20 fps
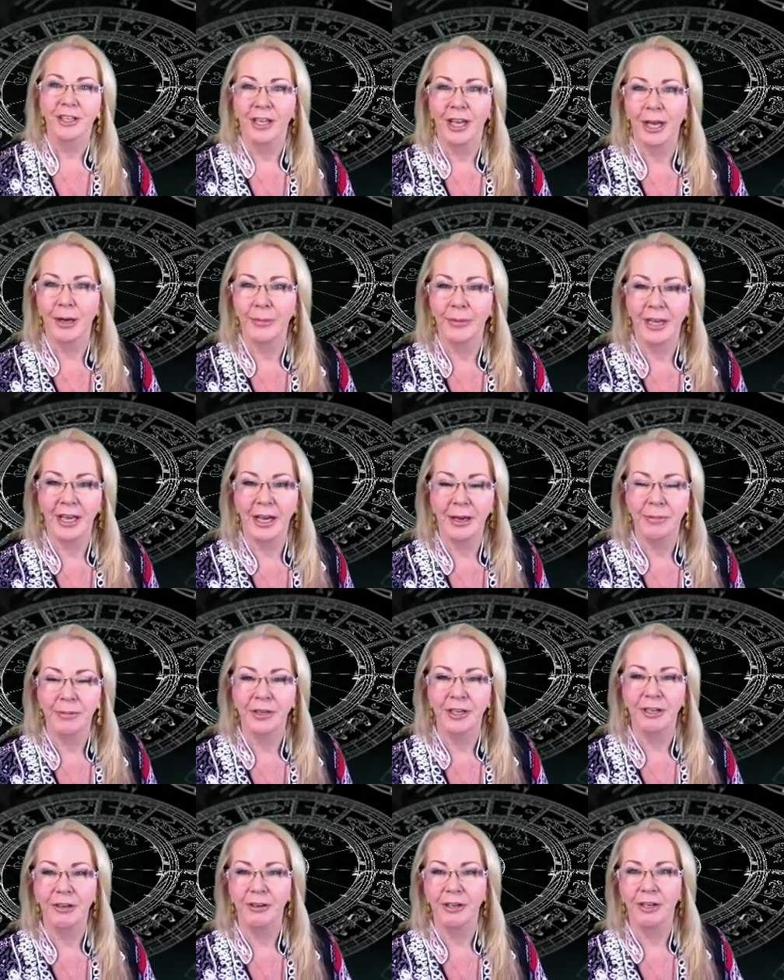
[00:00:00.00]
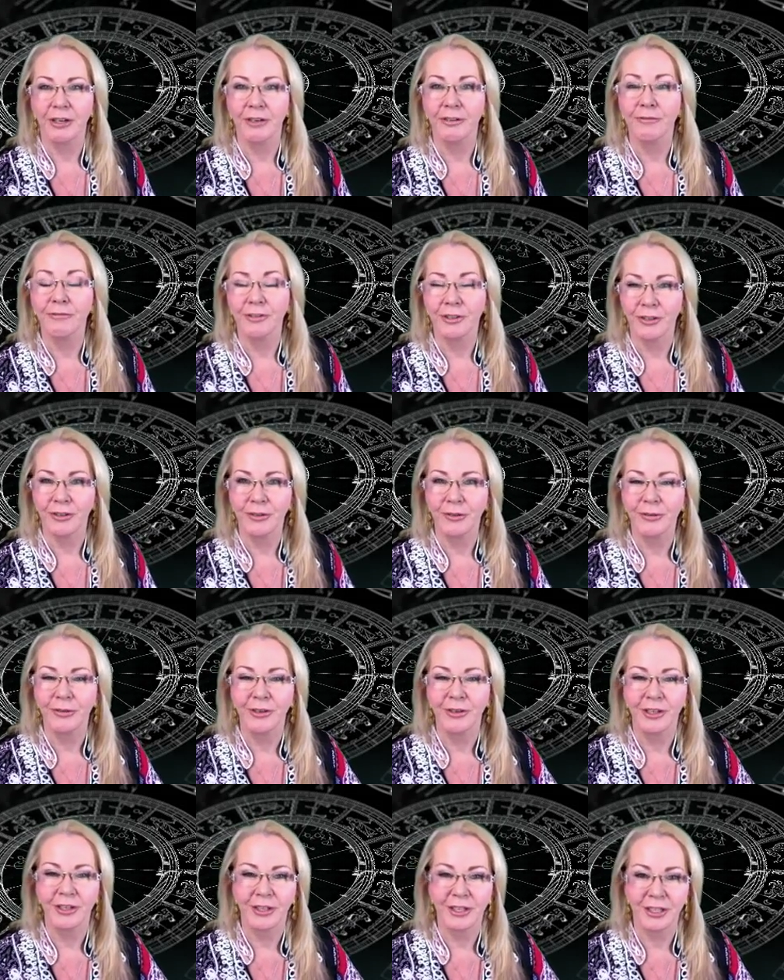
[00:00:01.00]
coming up and going on for
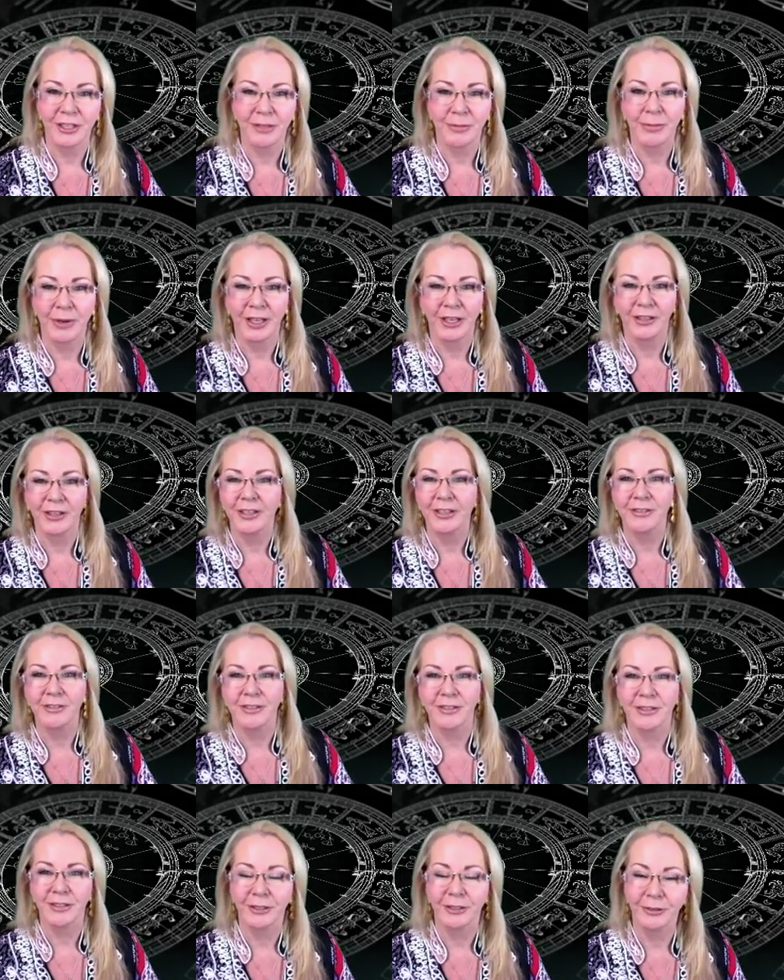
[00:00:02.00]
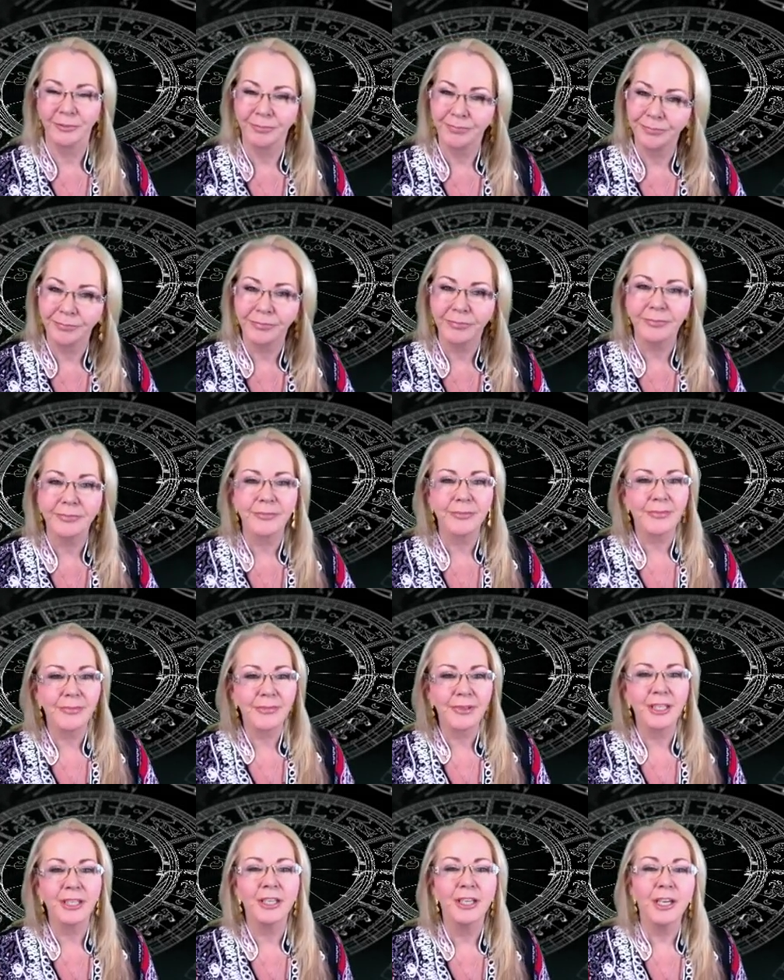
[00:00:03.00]
you this month. So
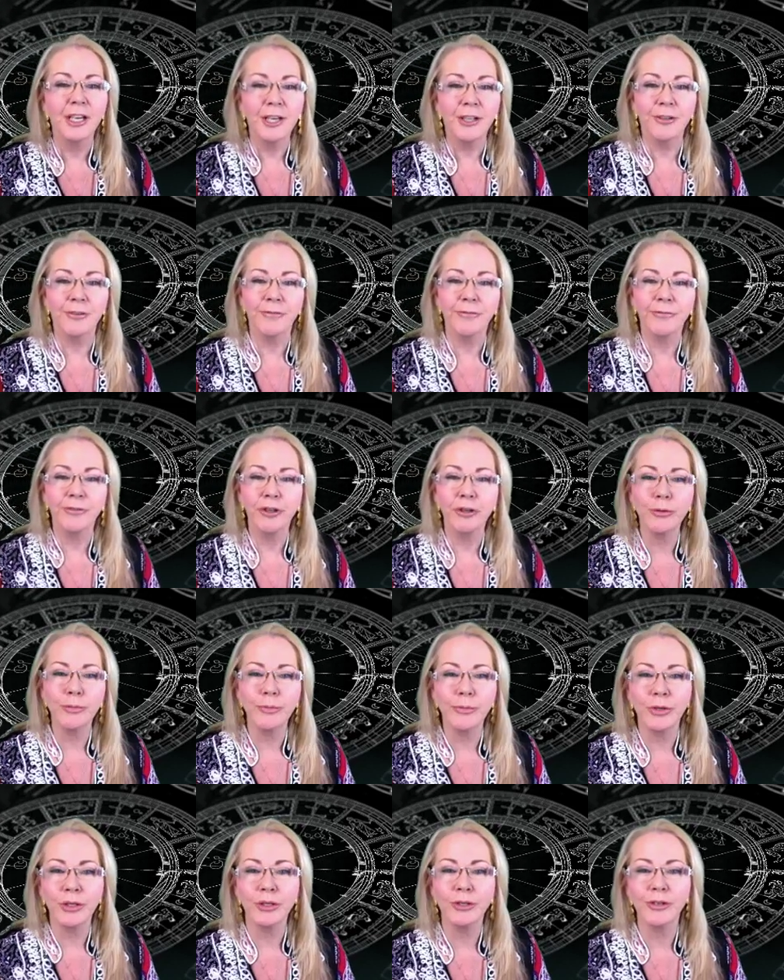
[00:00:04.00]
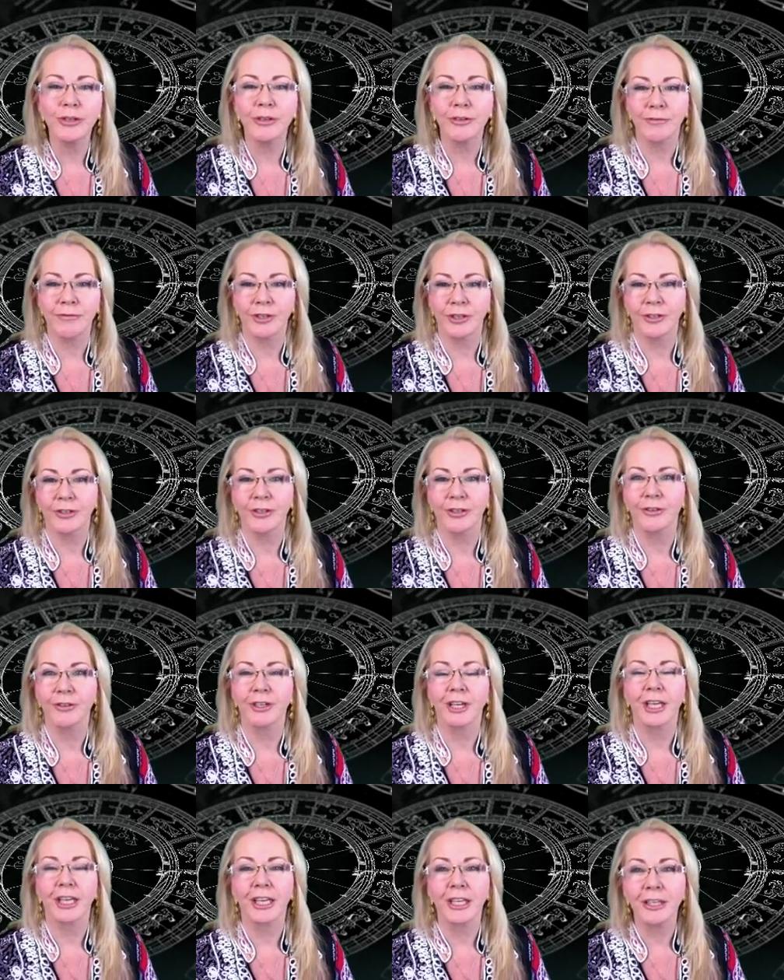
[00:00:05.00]
the full moon,
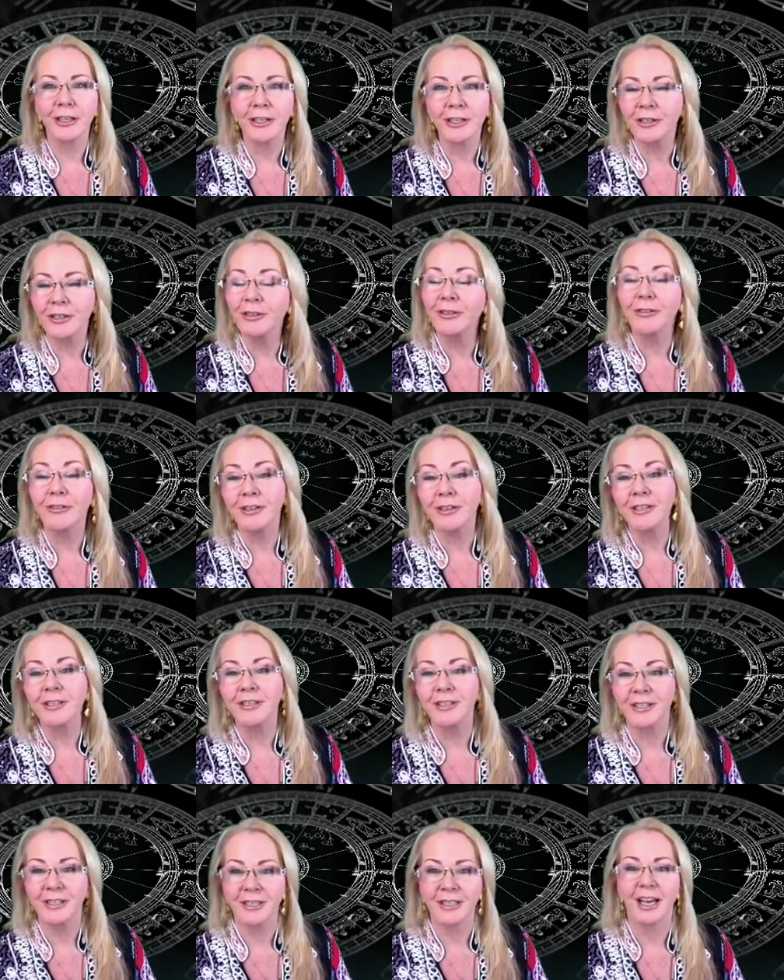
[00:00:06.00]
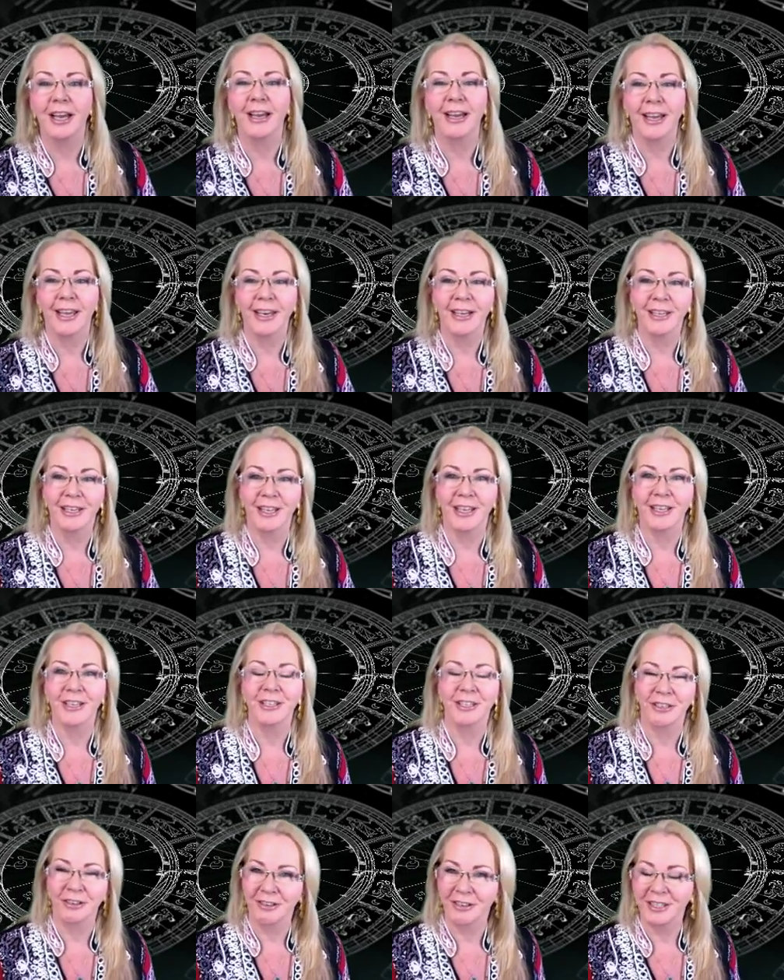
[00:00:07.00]
Virgo, in your sign
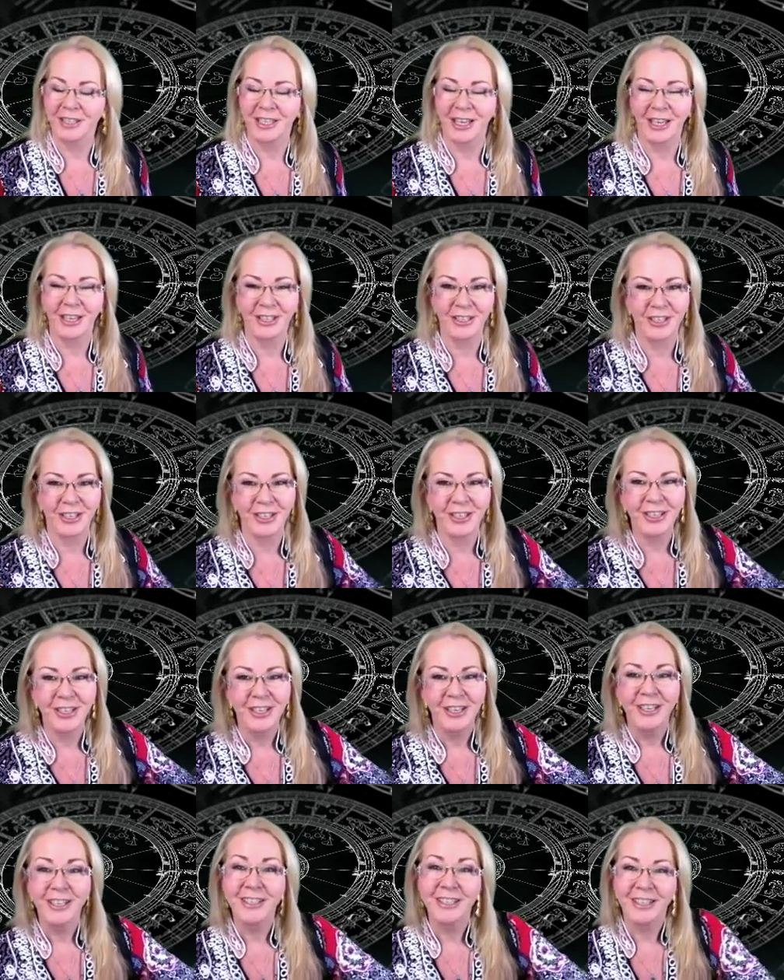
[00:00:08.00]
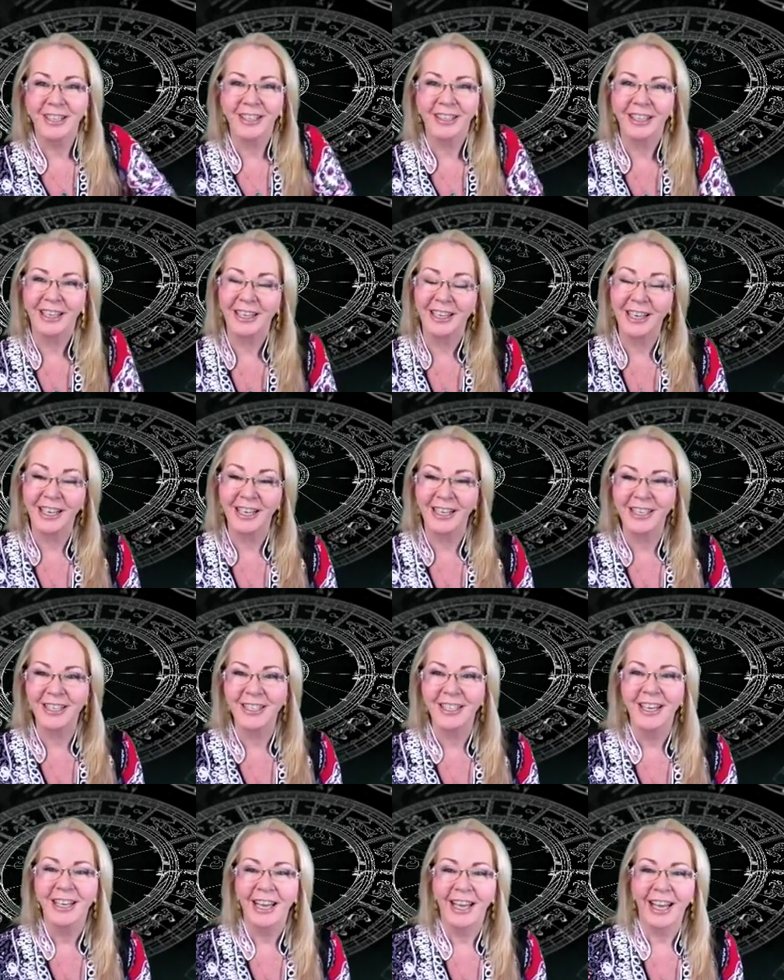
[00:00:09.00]
gets your attention, certainly
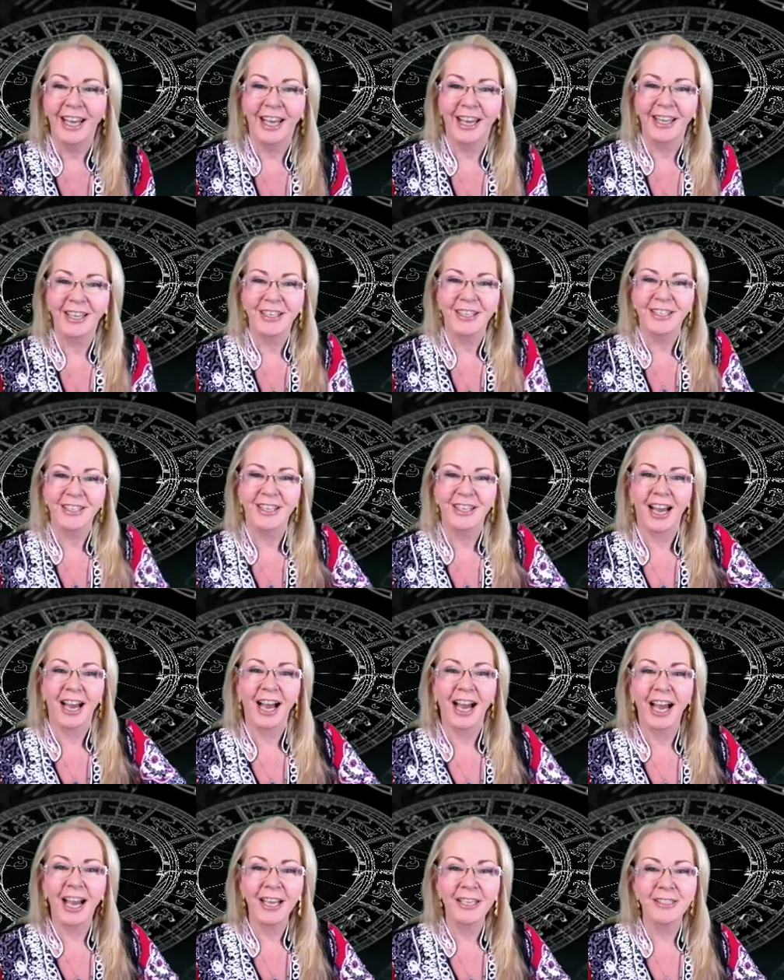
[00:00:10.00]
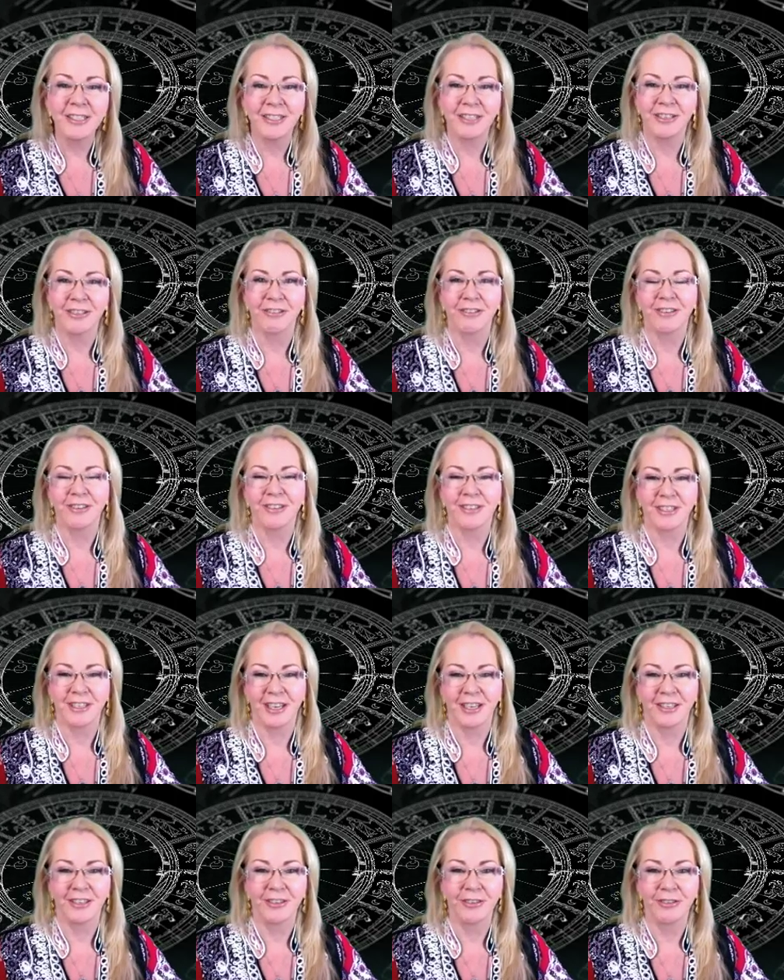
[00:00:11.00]
does, and it heightens your
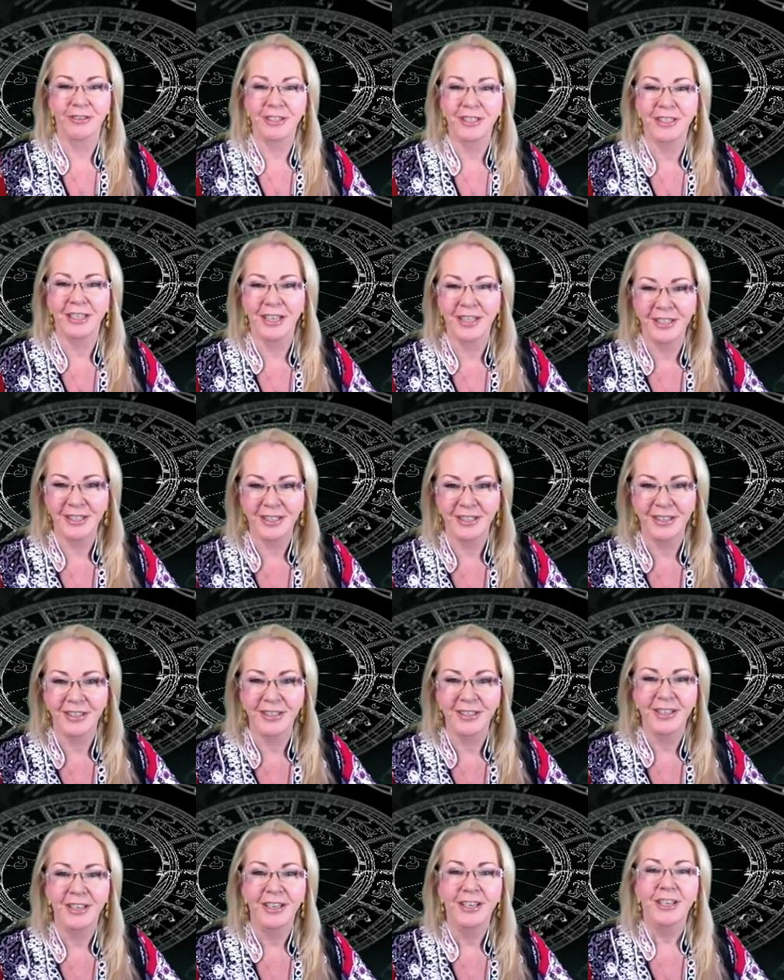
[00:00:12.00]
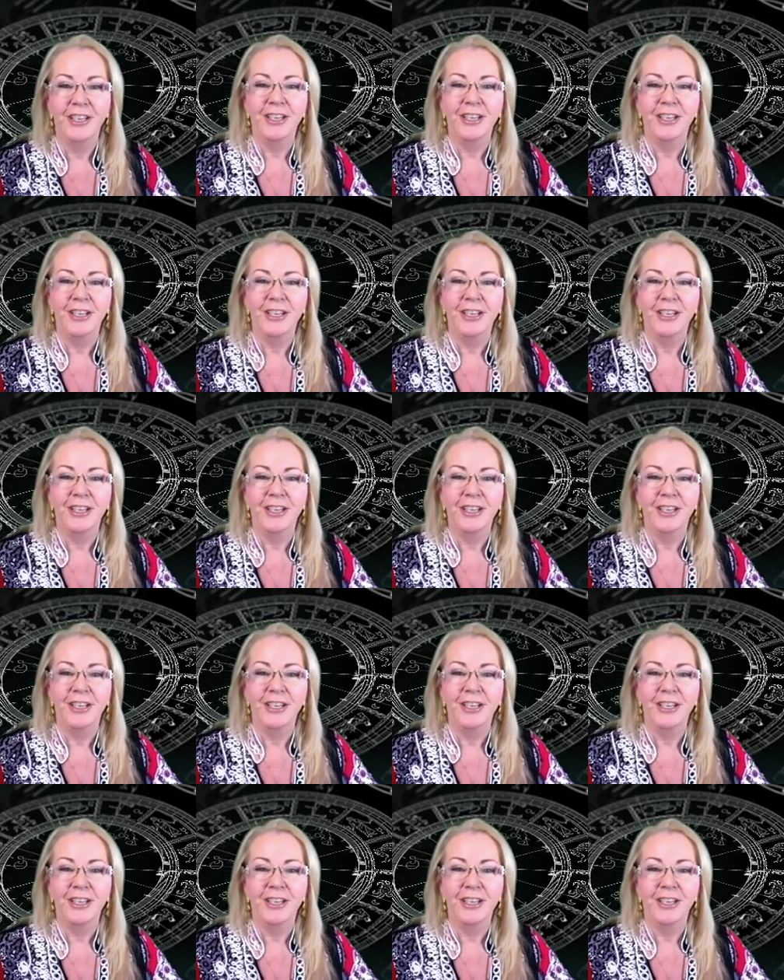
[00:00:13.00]
senses,